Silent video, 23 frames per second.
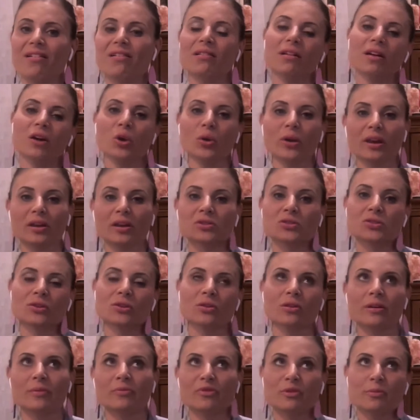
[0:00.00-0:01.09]
Well,
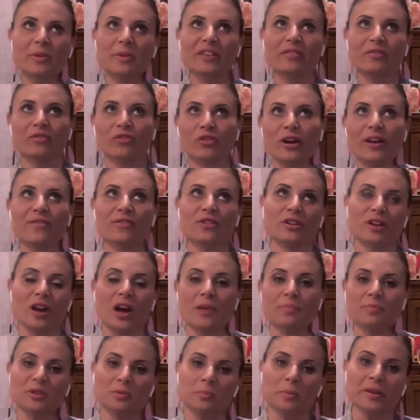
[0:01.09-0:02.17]
okay, so I'm
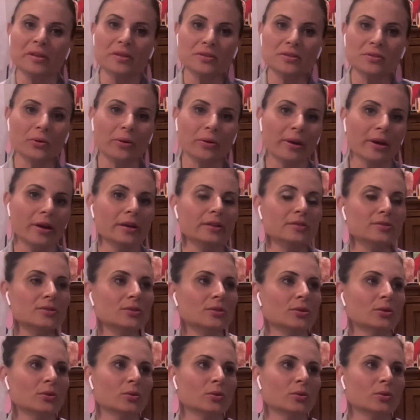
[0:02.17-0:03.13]
forever an optimist, okay?